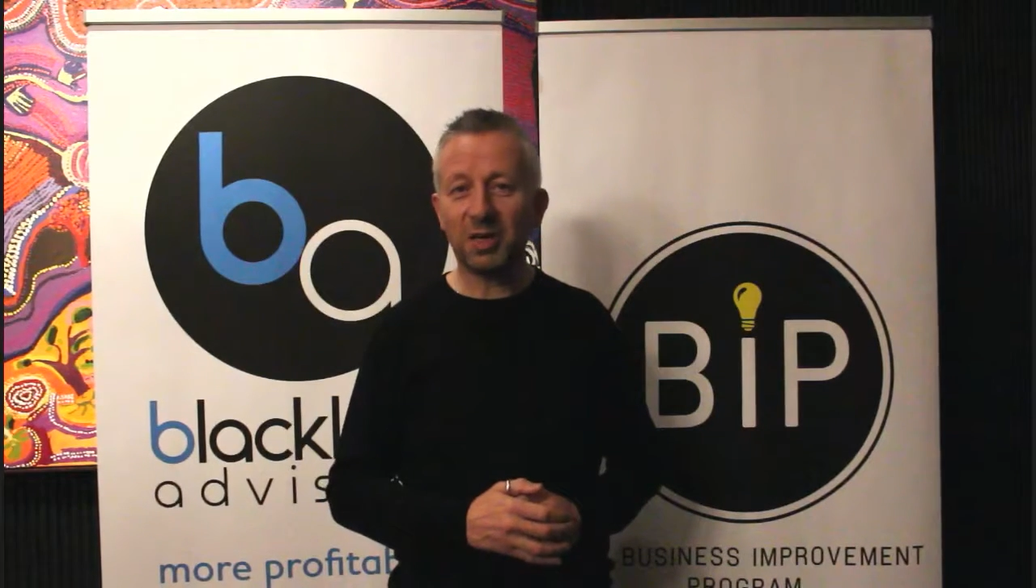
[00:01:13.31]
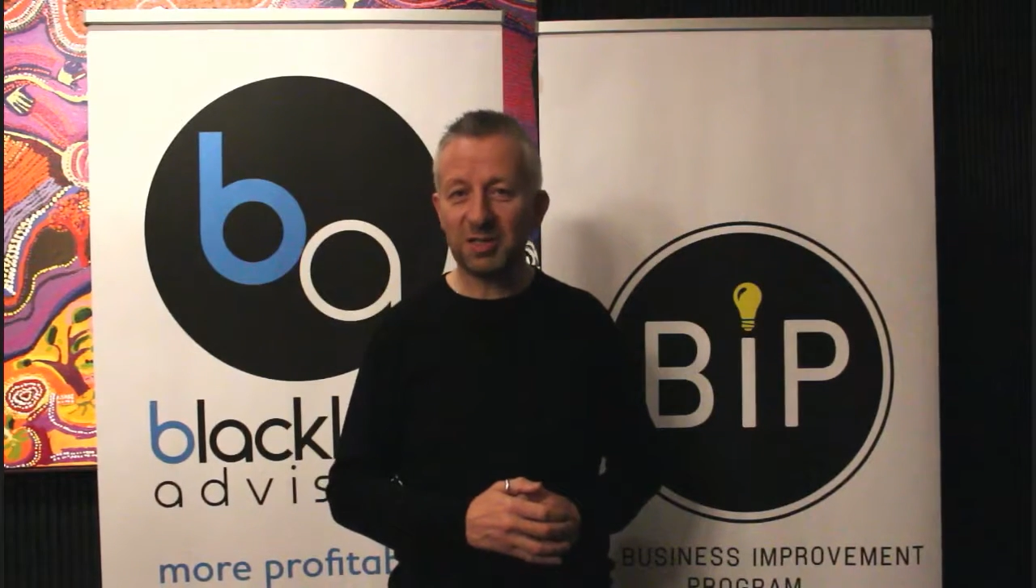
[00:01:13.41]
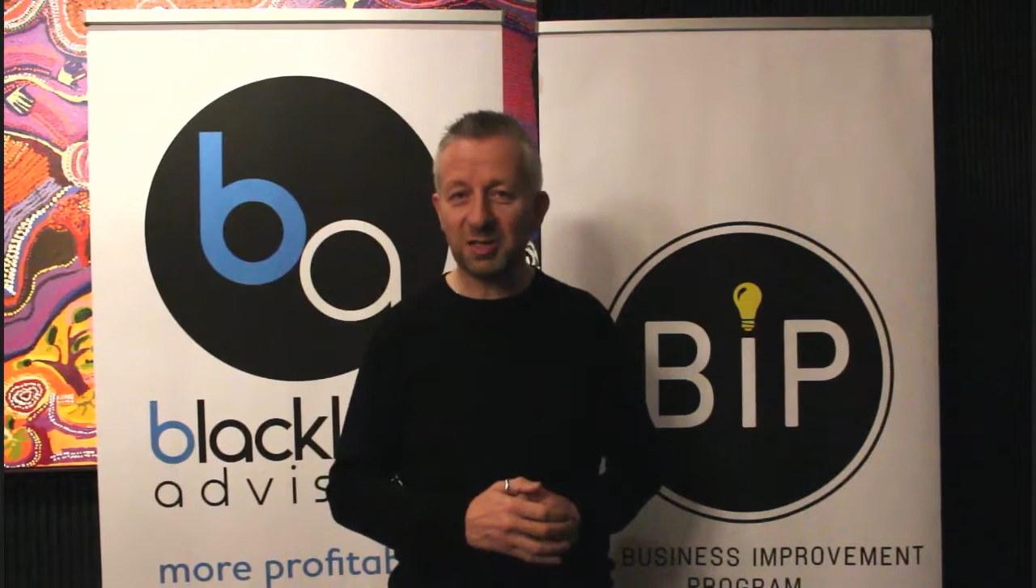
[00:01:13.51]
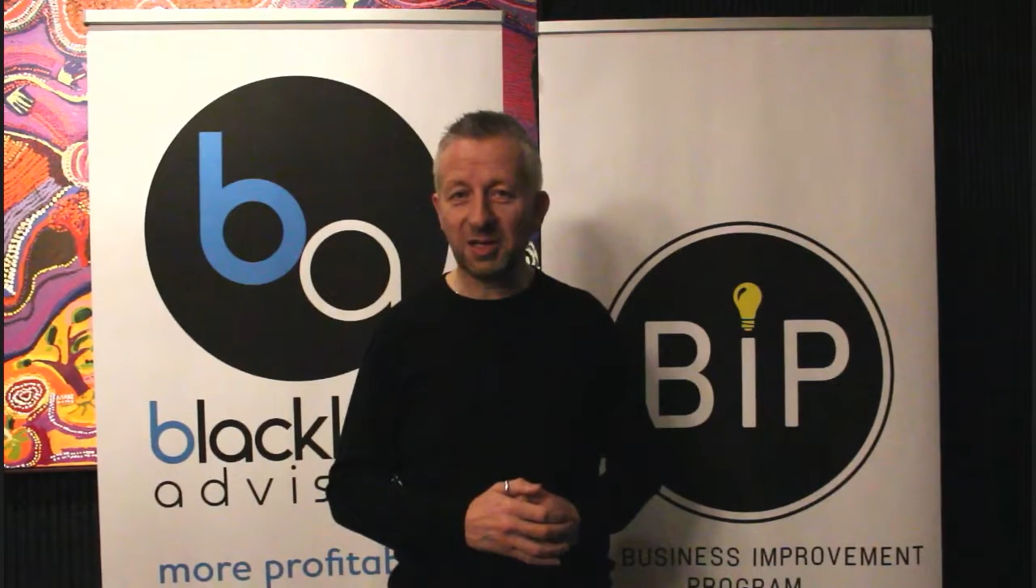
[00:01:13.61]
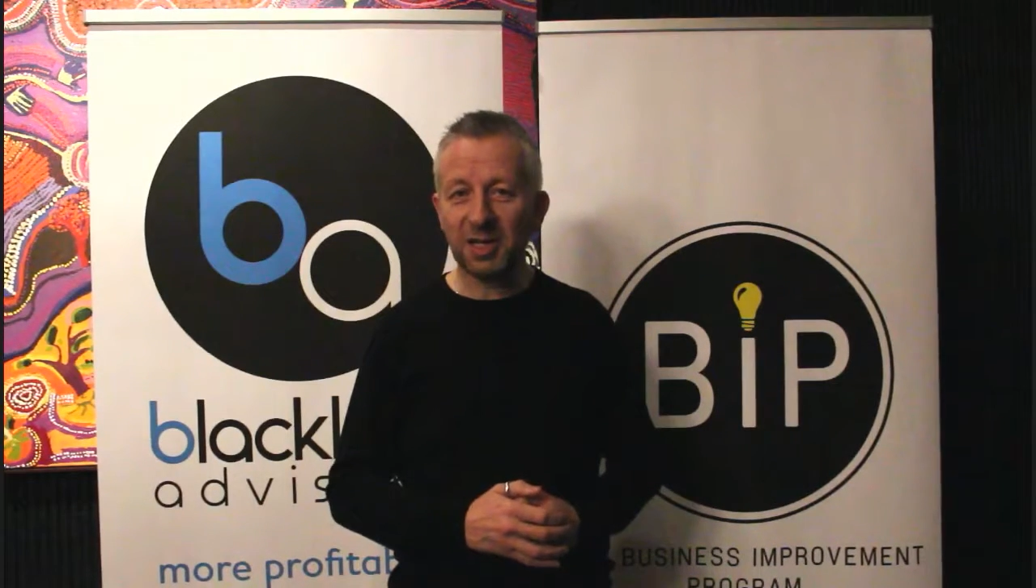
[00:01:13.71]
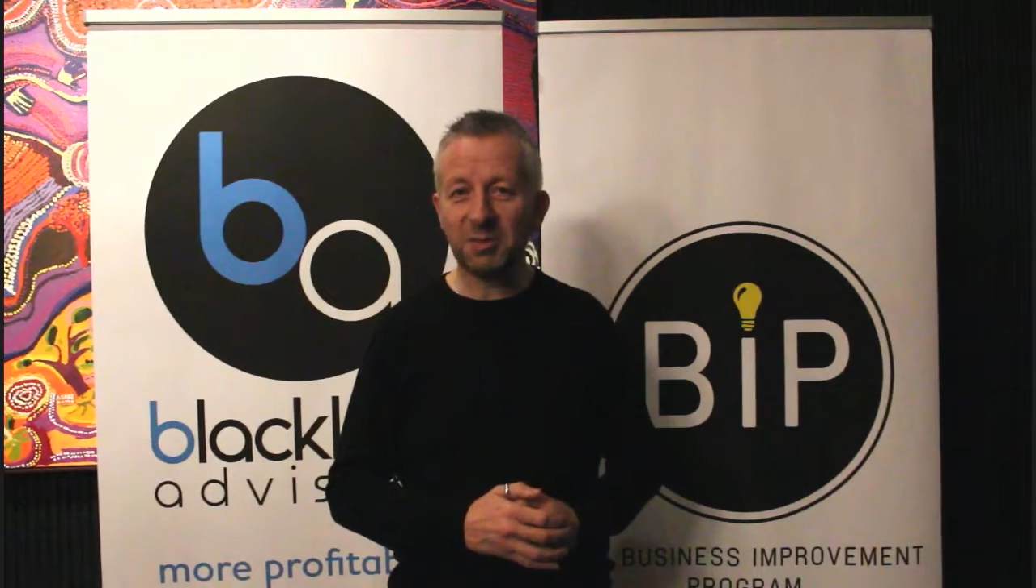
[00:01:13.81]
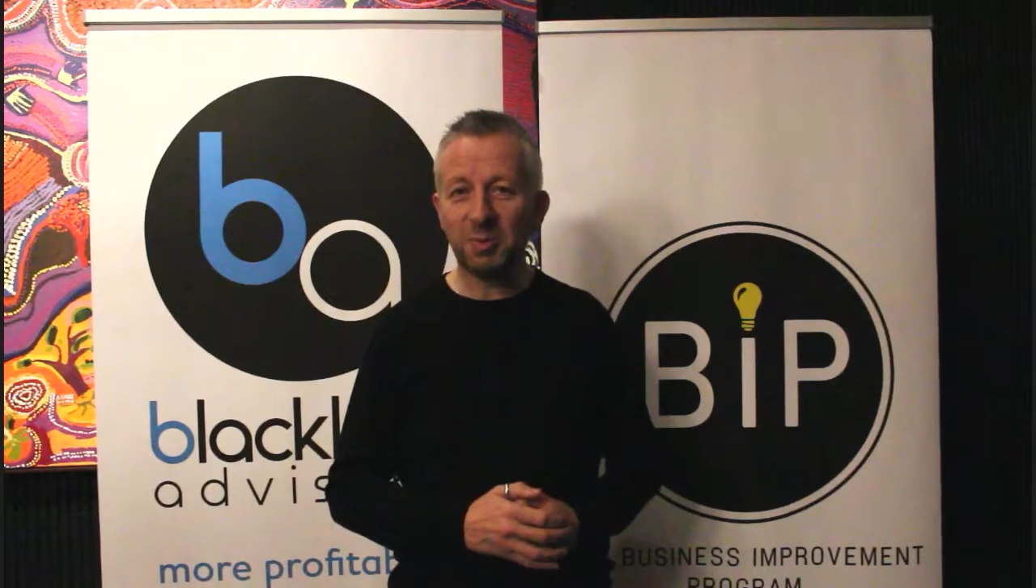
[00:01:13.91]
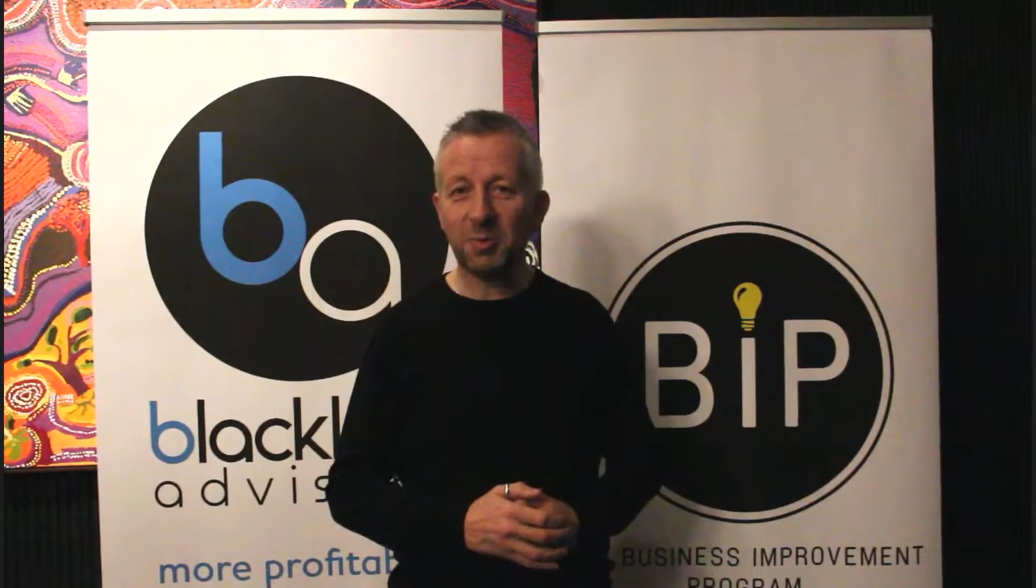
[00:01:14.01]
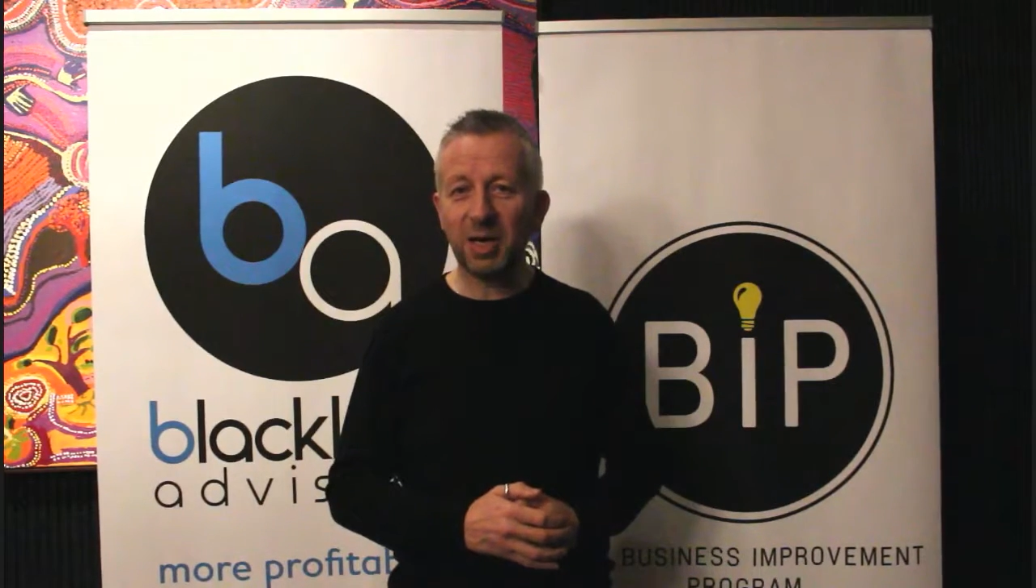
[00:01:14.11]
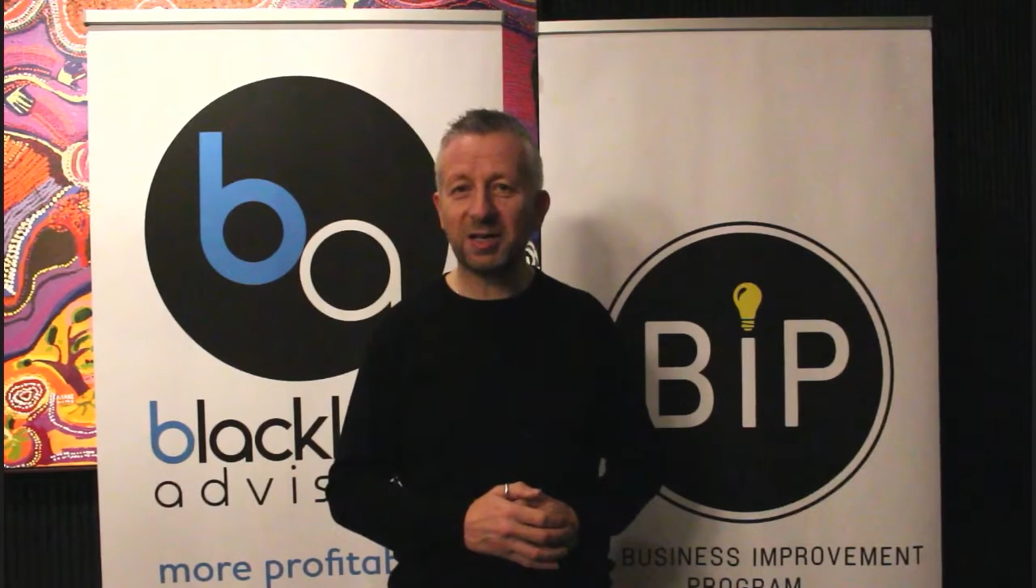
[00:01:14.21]
It's a delight to
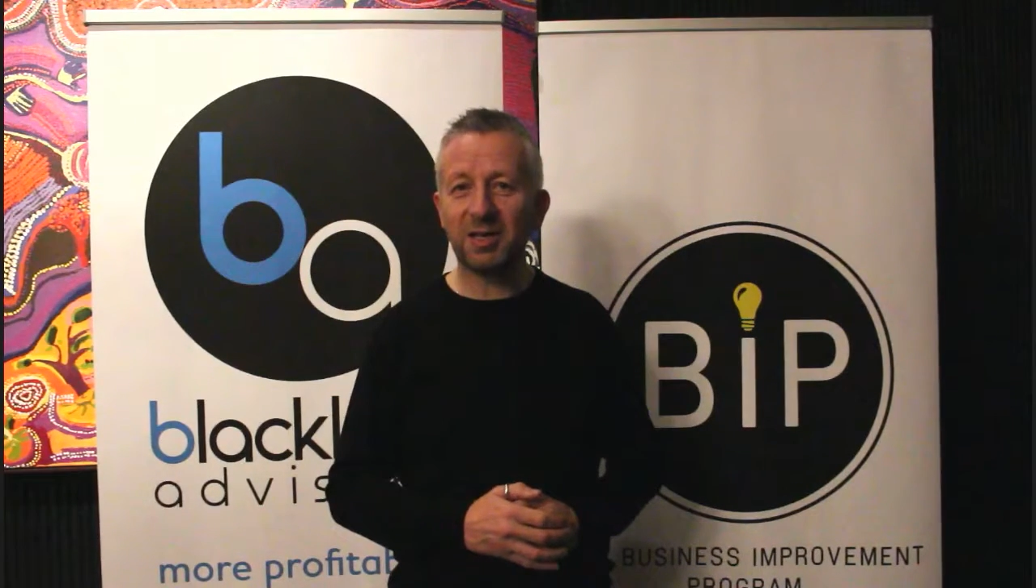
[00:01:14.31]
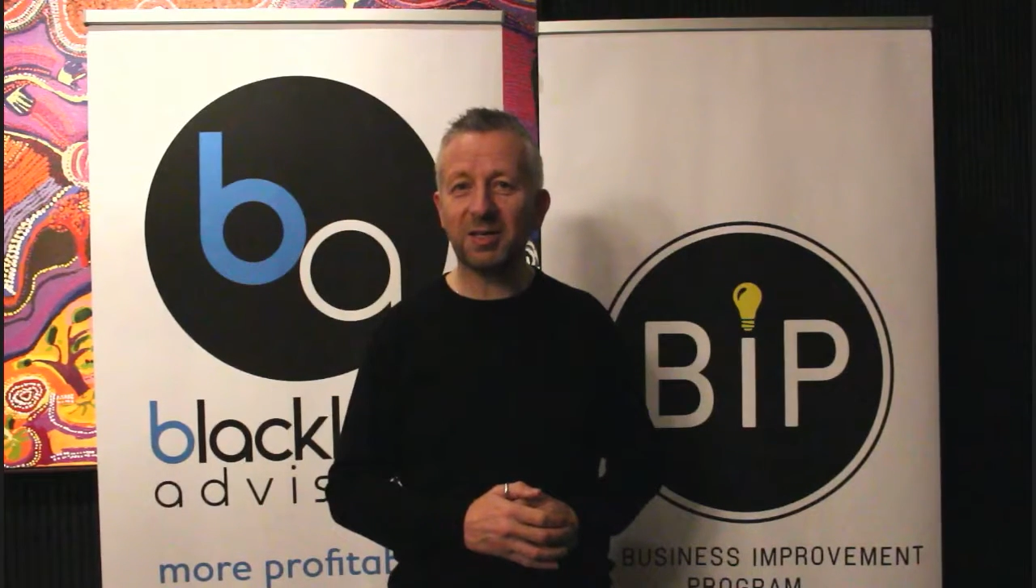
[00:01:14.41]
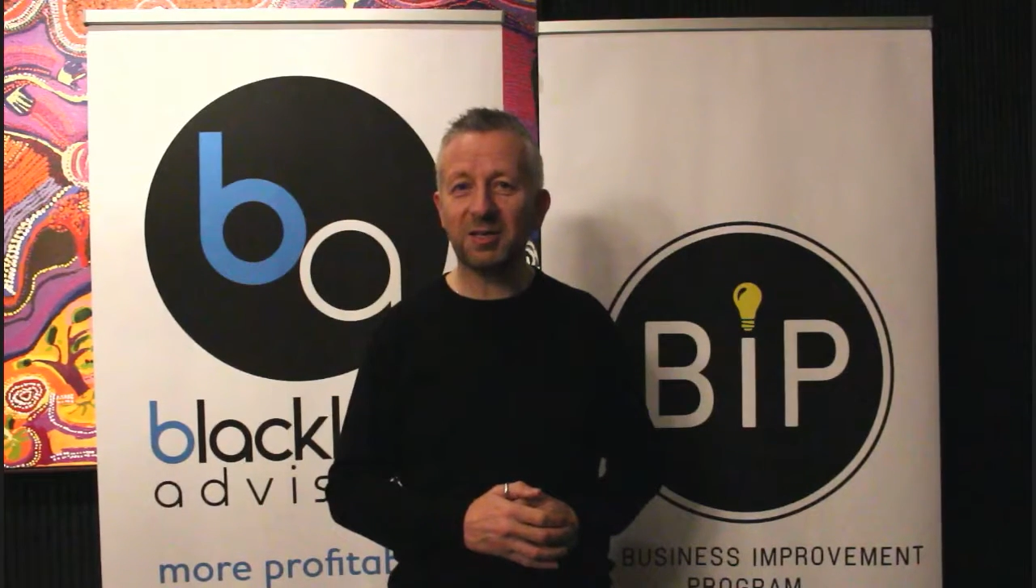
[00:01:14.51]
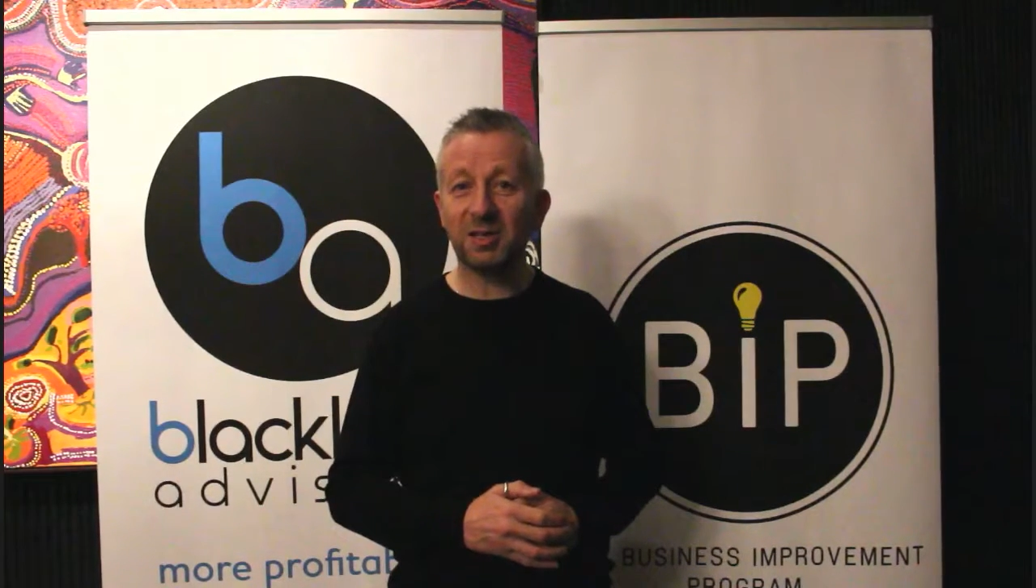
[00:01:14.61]
be back and